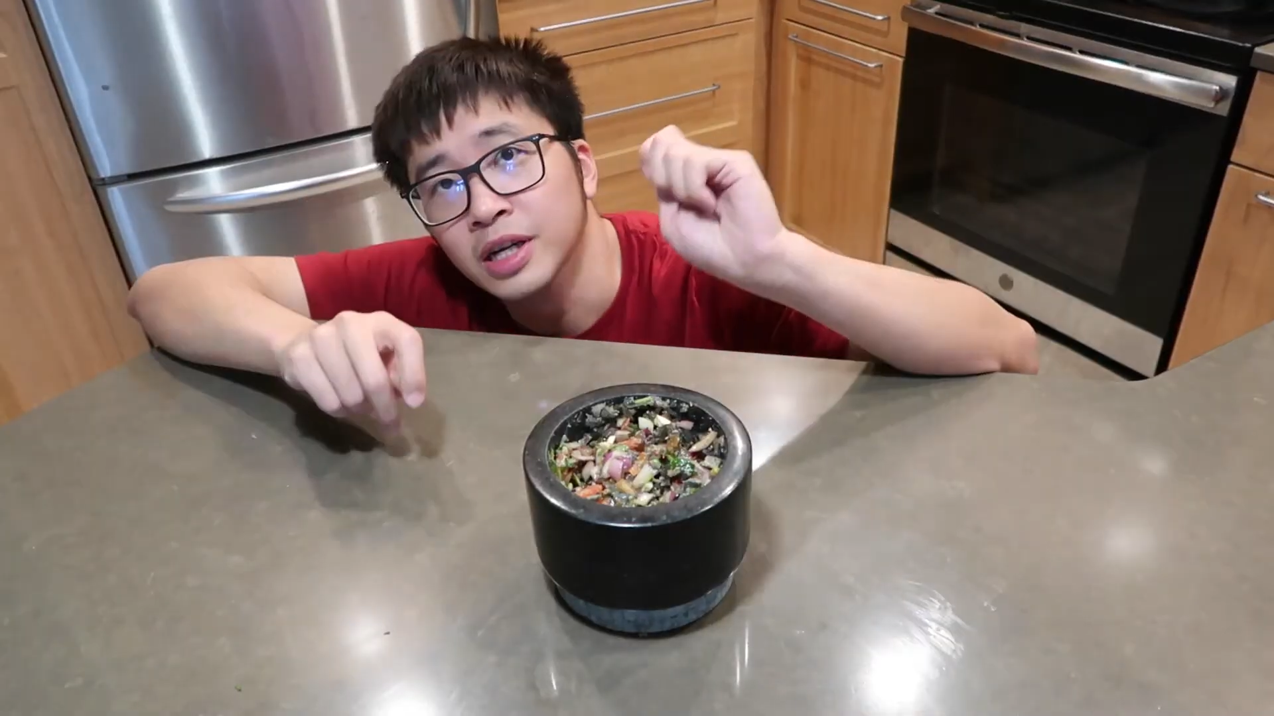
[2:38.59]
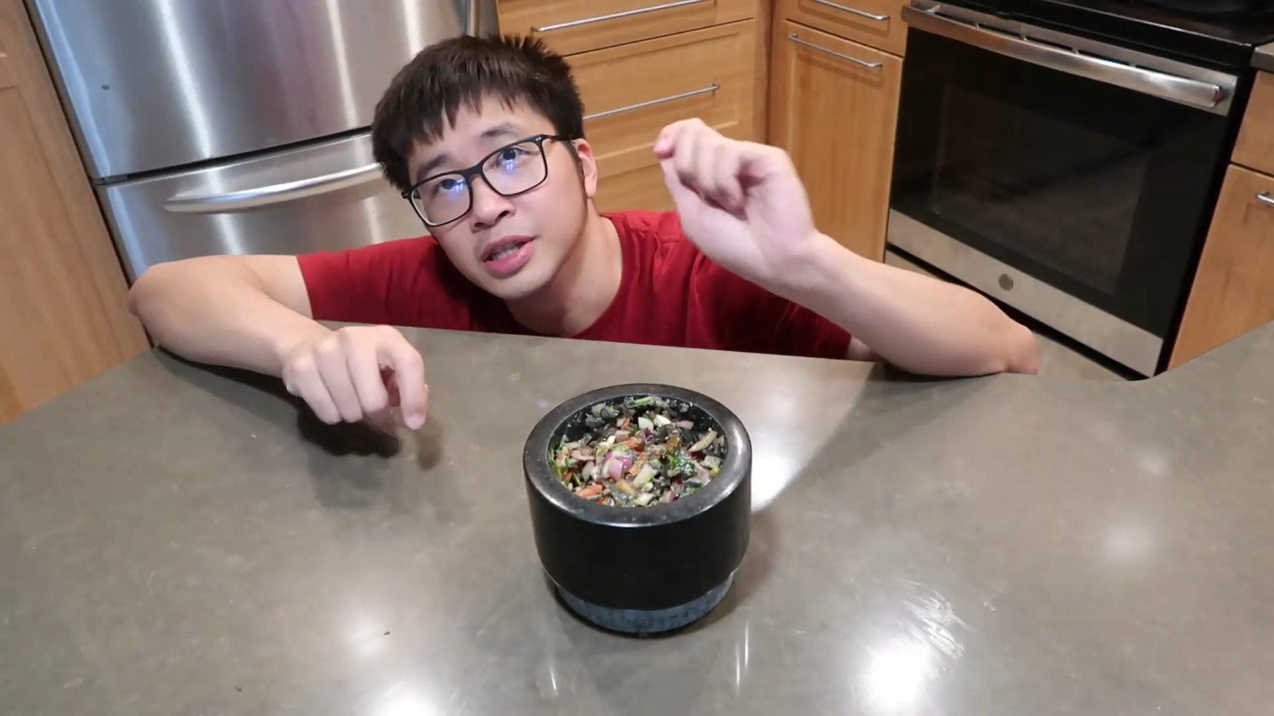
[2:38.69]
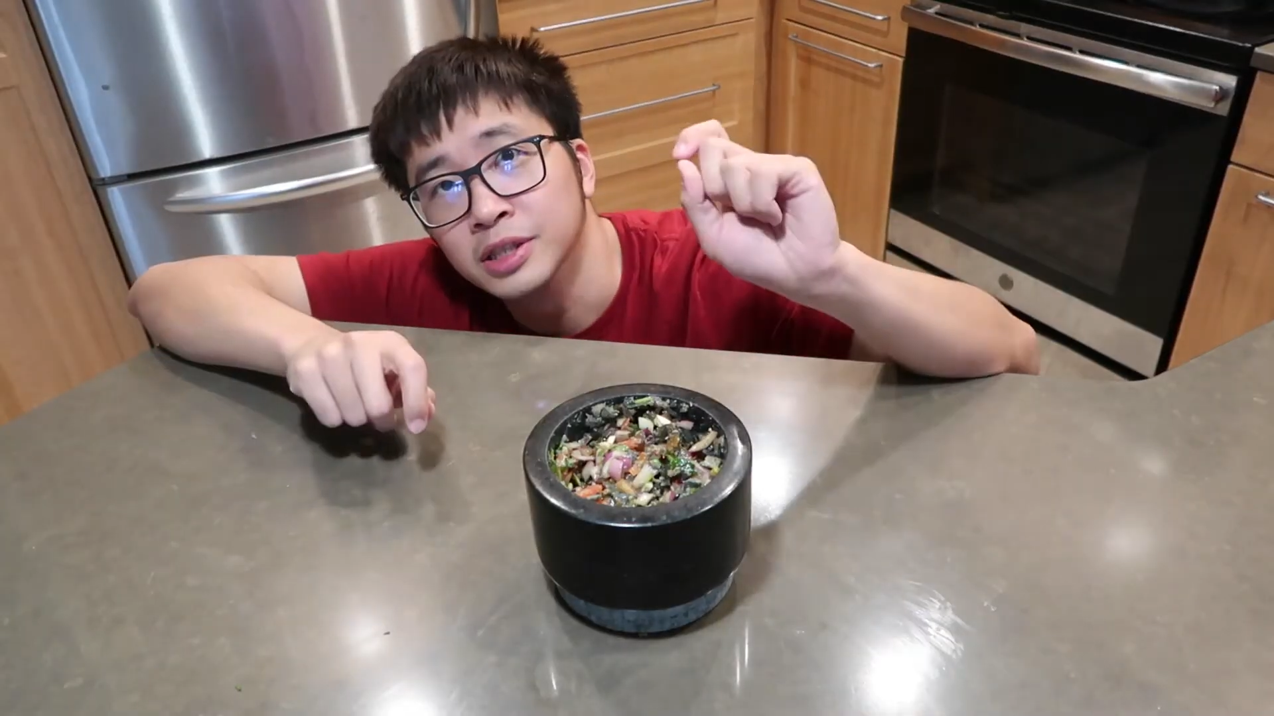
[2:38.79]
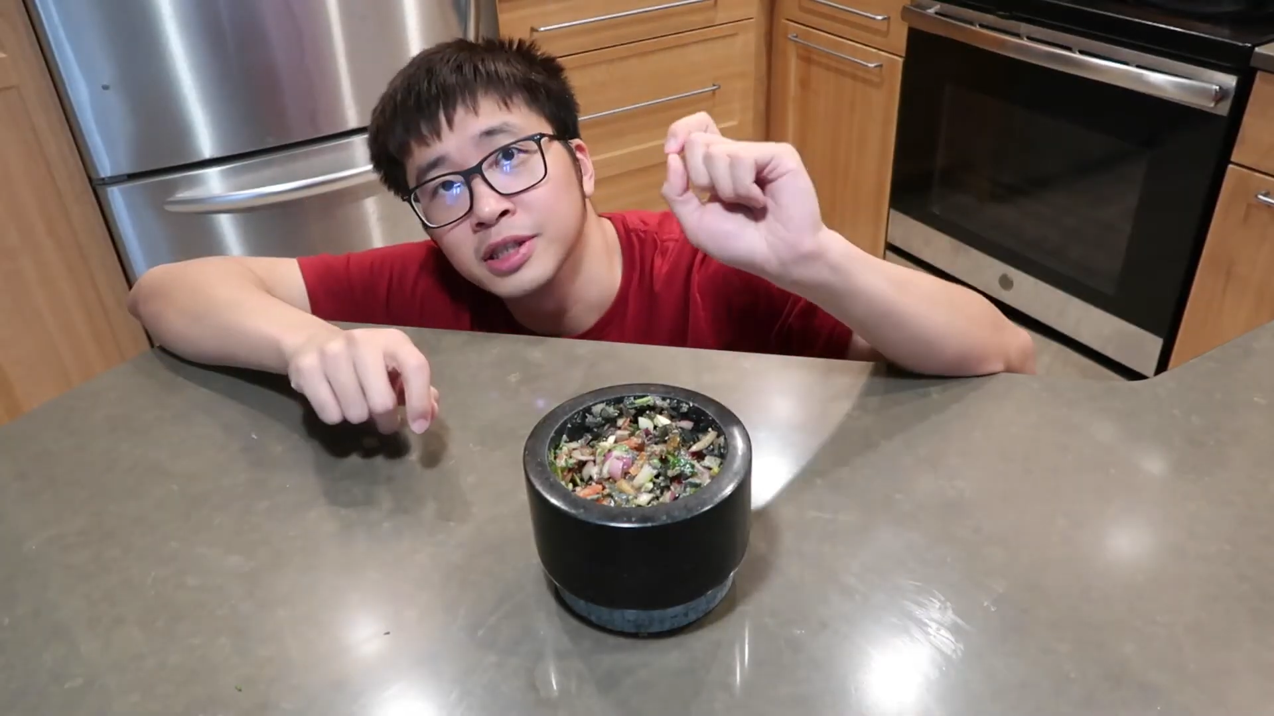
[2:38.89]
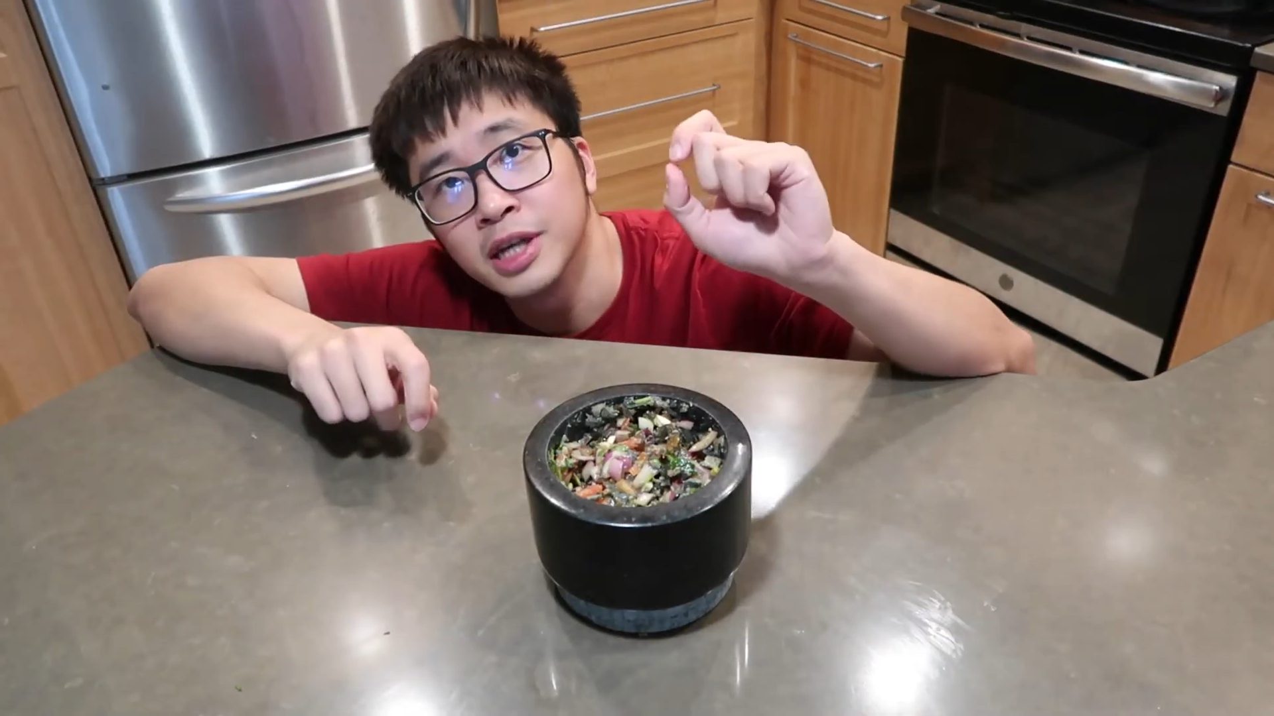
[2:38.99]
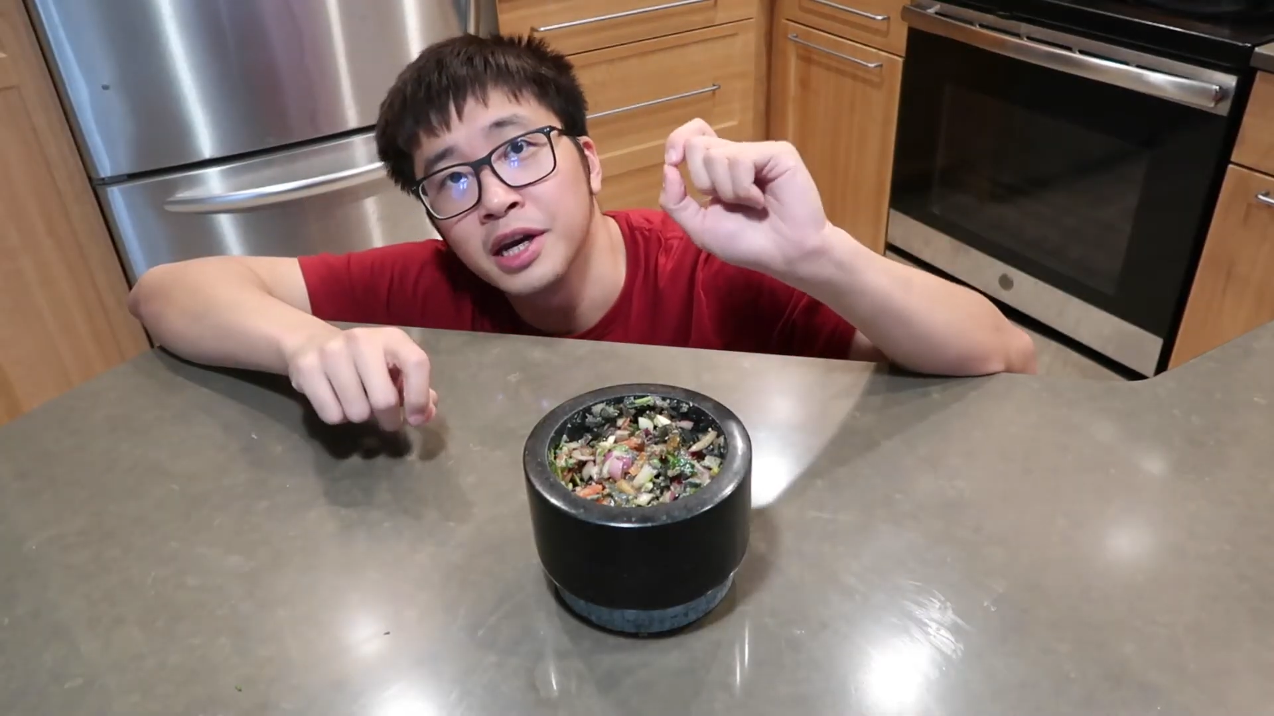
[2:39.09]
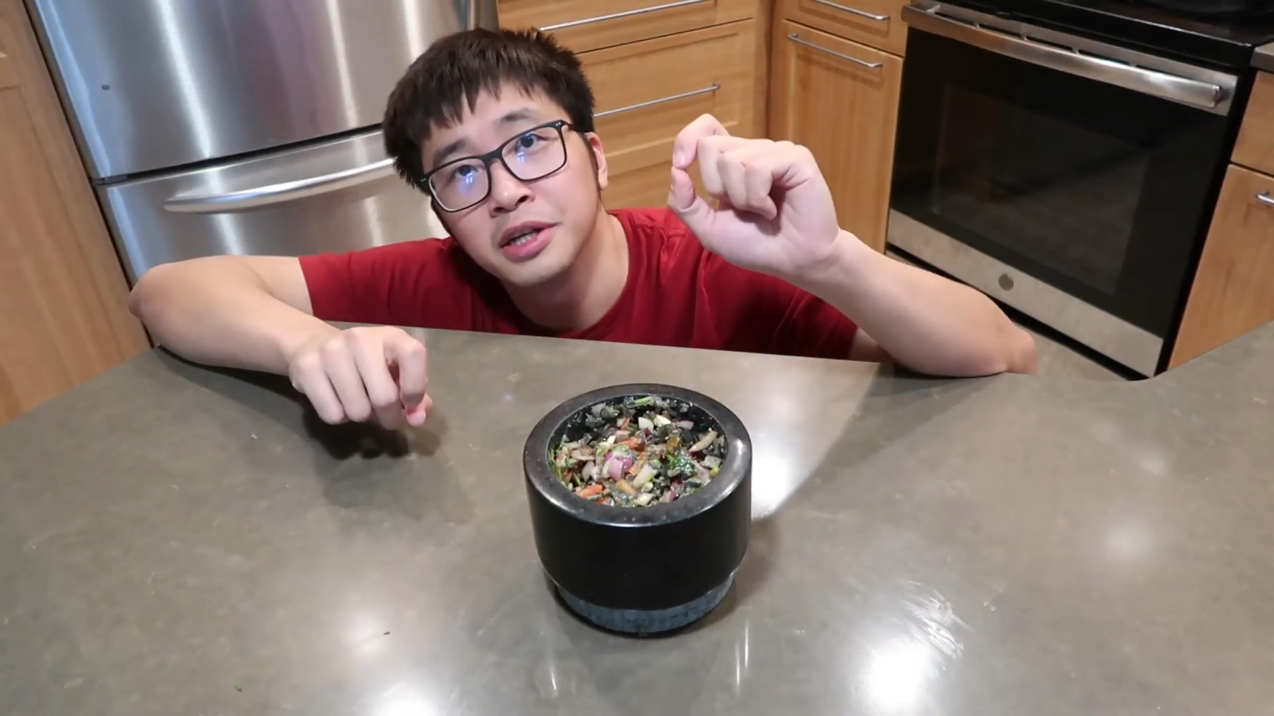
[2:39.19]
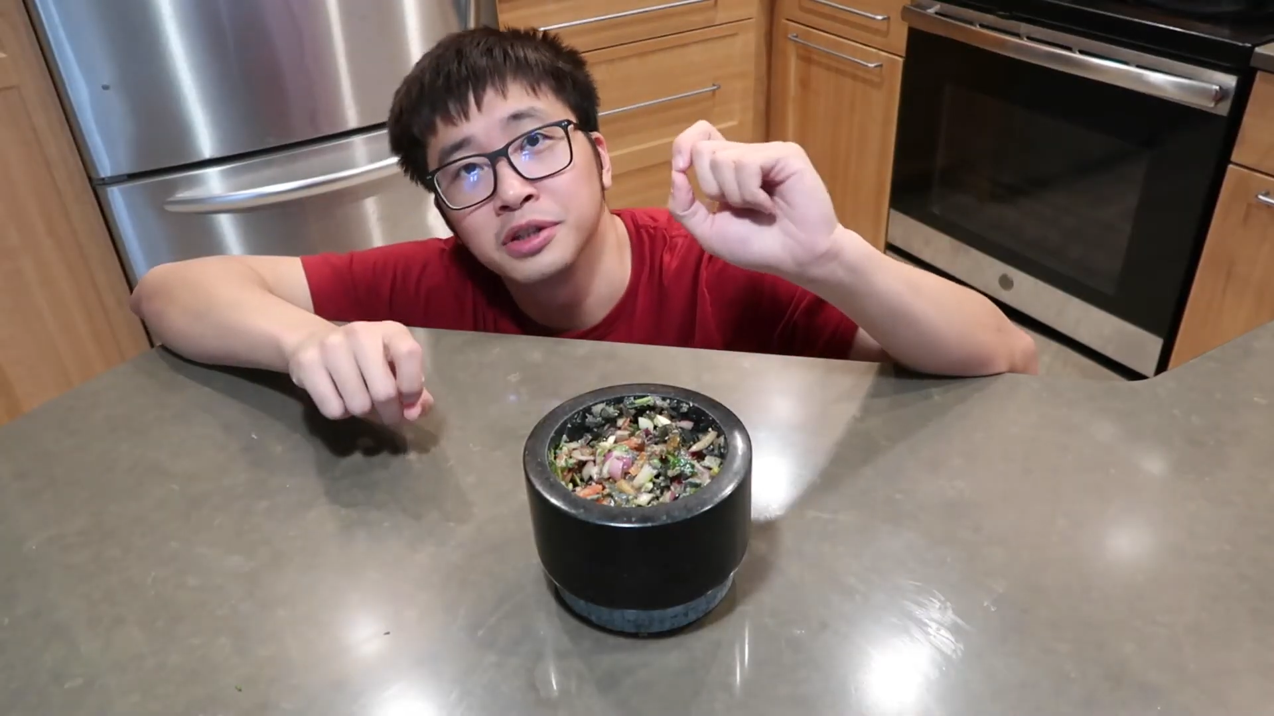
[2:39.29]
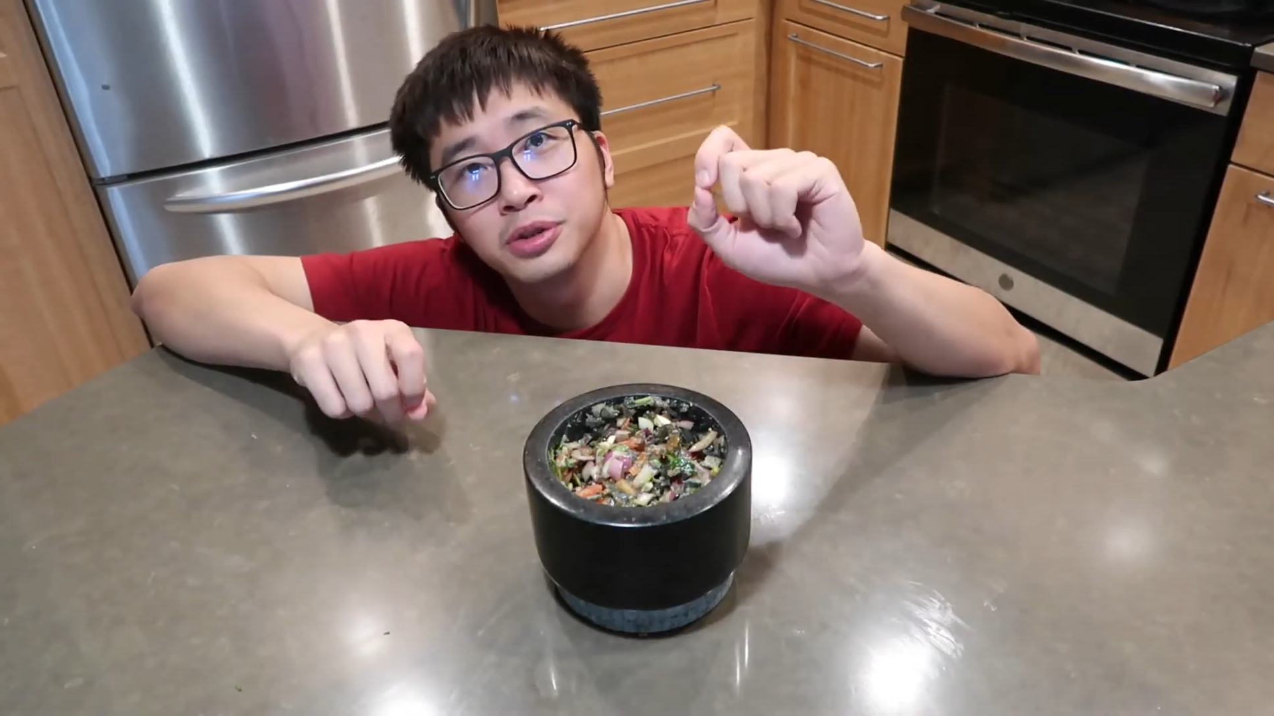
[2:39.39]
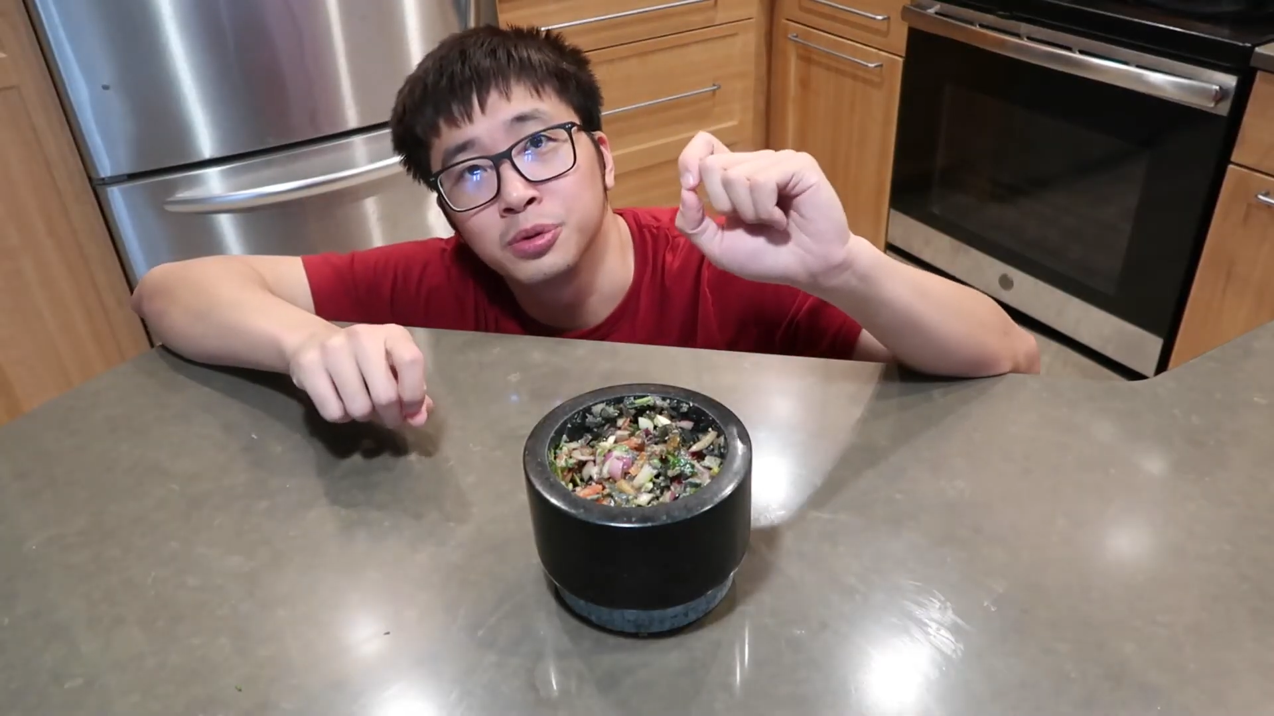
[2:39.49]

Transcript: As a science